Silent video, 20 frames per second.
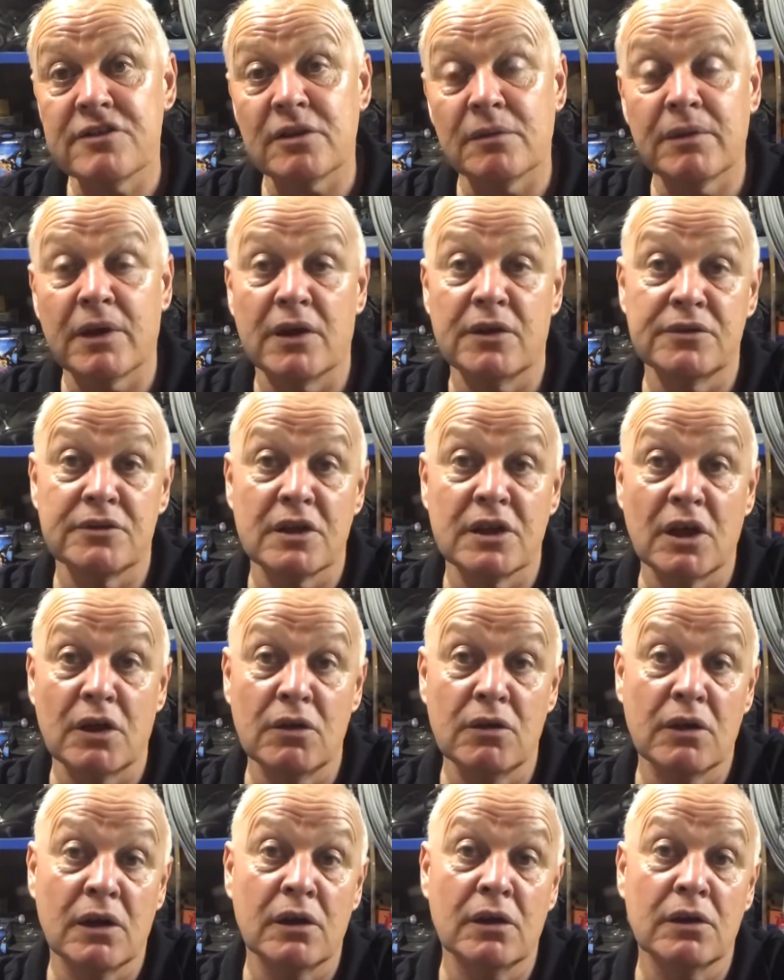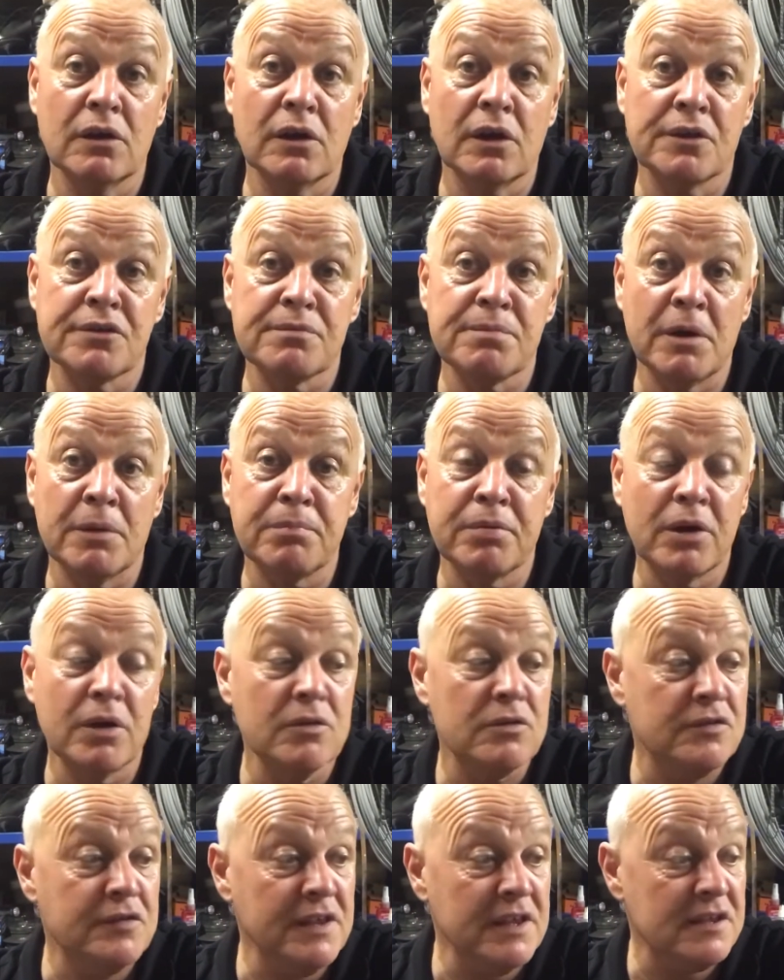I'm going to go
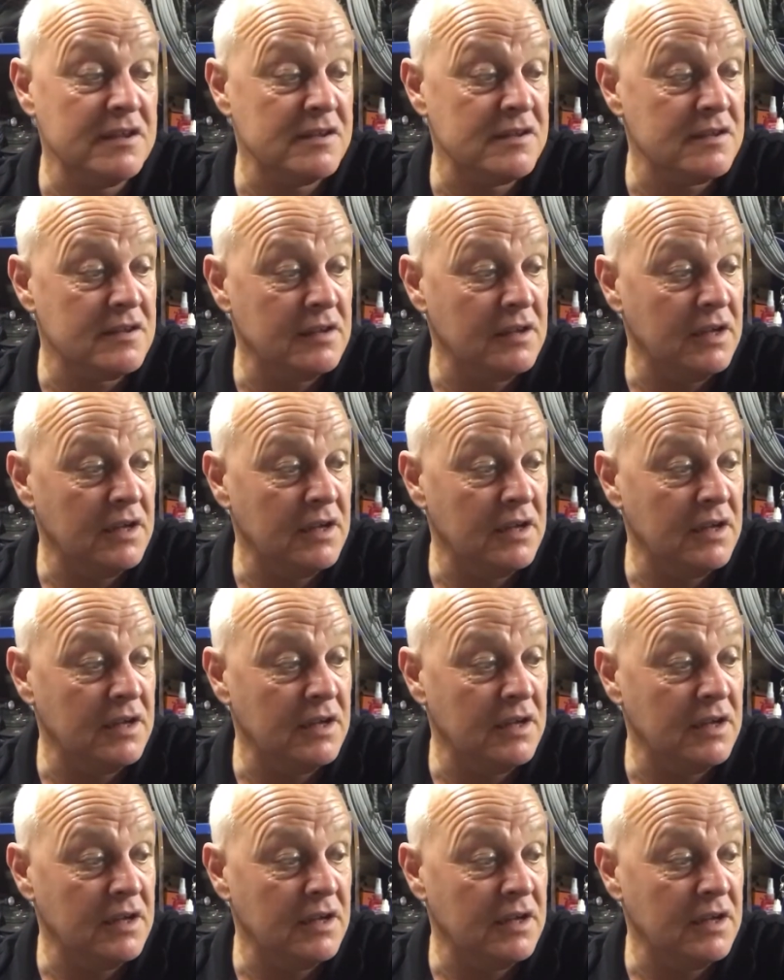approach this.